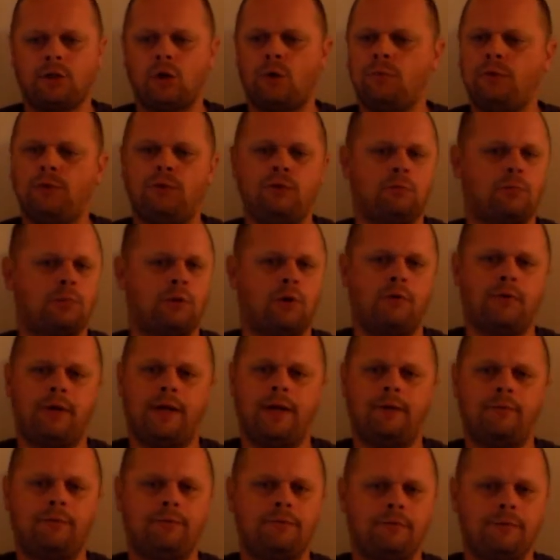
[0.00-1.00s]
don't use
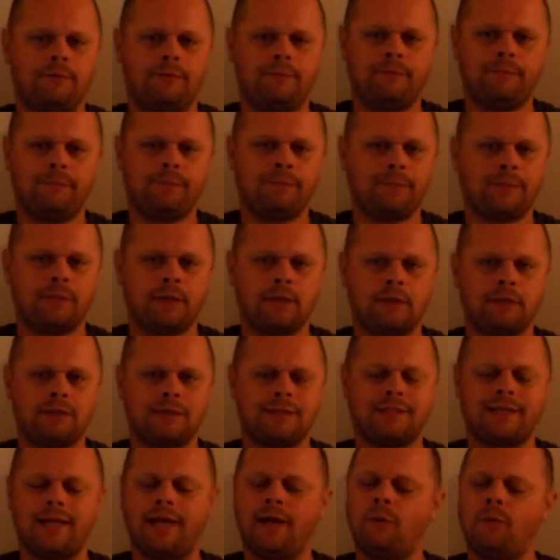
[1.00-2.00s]
pronouns.
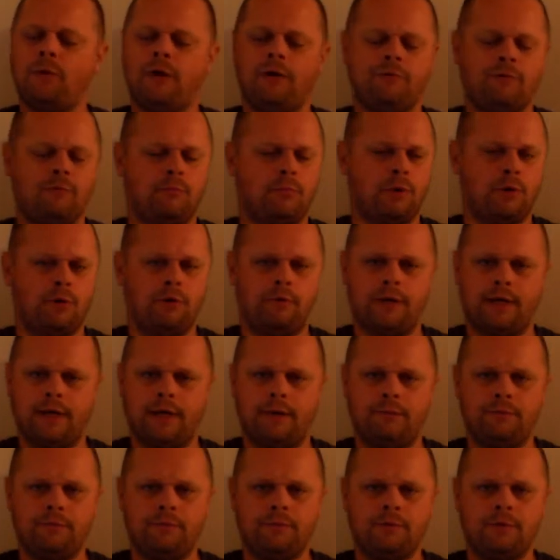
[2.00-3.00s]
Stay away from
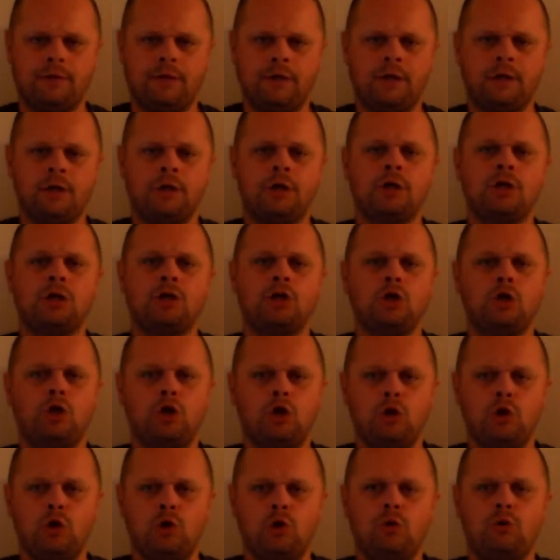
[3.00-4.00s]
pronouns.
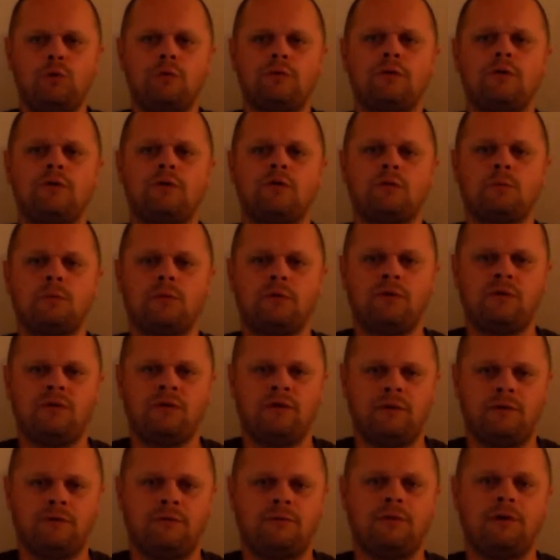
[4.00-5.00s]
Use
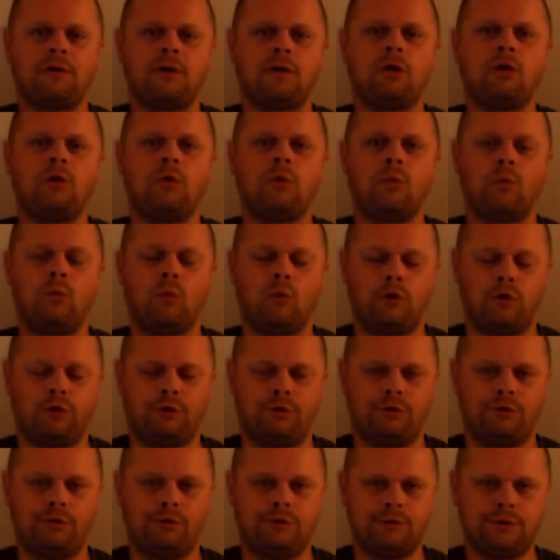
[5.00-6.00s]
specific
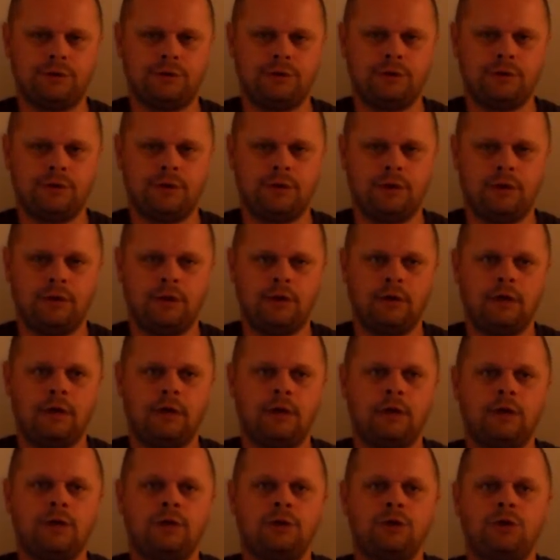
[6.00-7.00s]
words.
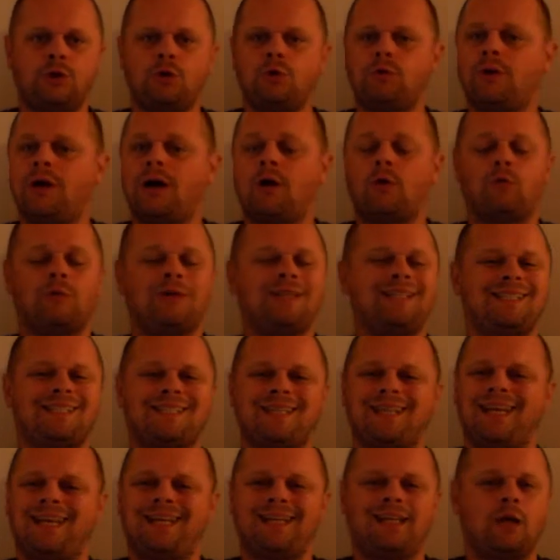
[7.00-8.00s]
Do not
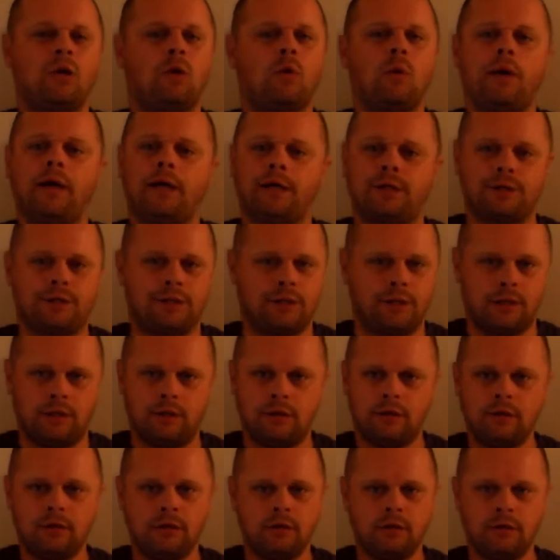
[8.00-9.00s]
restate the
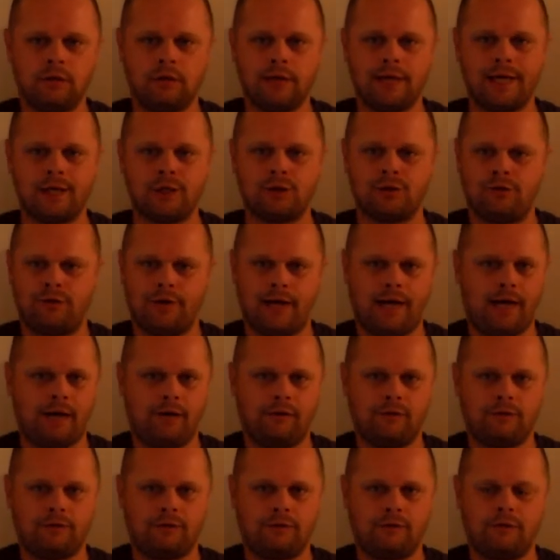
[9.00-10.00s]
question as your
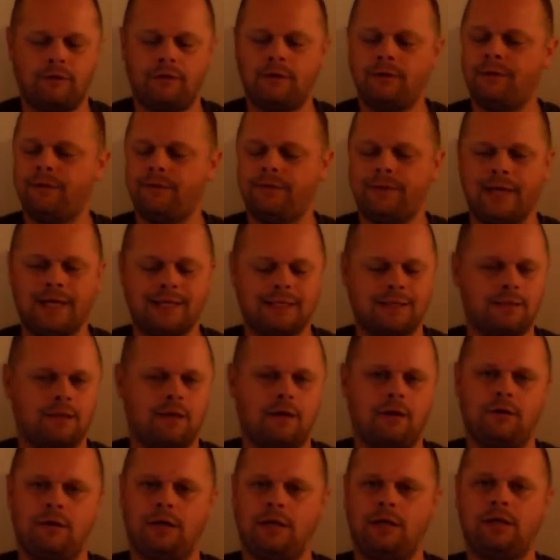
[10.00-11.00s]
answer. That's
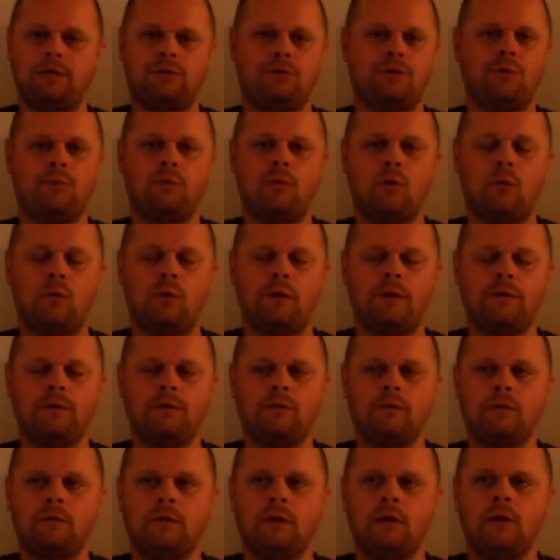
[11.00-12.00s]
not going to get you
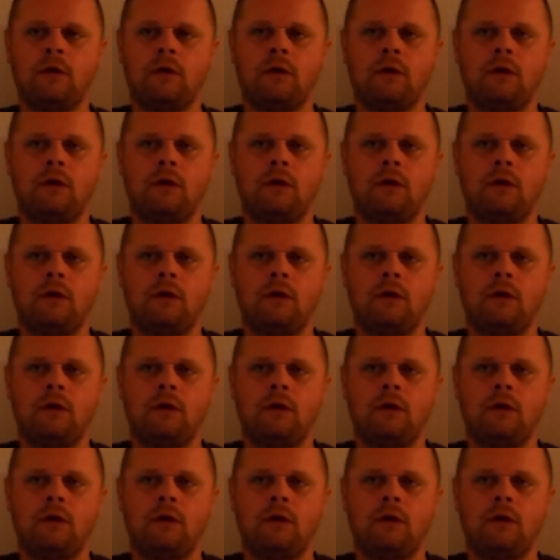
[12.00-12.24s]
points.